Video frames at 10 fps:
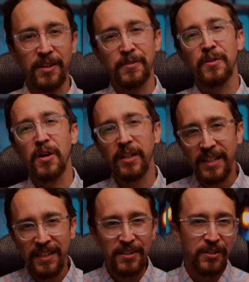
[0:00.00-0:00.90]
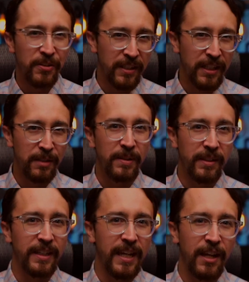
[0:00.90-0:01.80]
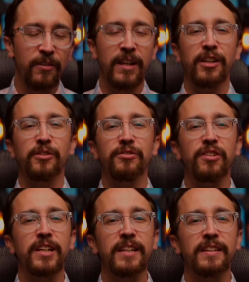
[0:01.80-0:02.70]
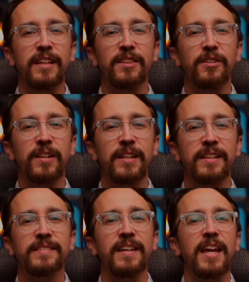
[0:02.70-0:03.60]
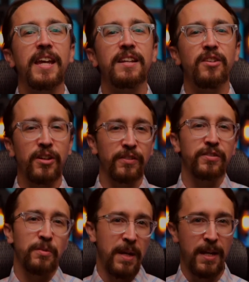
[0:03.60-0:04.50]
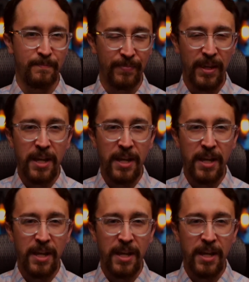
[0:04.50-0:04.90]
you're logging into your email account and you're finding that there is a ton of spam.